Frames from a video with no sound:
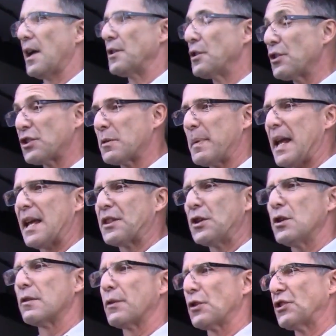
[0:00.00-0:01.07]
It used to be at the
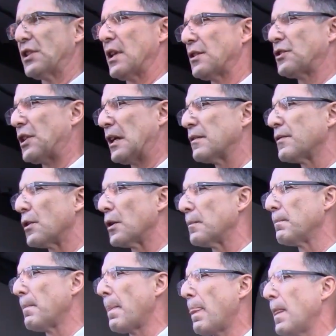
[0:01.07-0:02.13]
University of
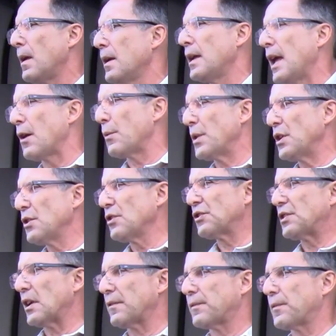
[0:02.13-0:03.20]
Denver, and we
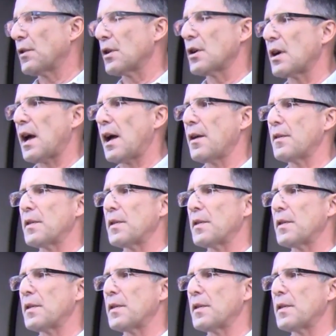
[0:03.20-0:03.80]
used it for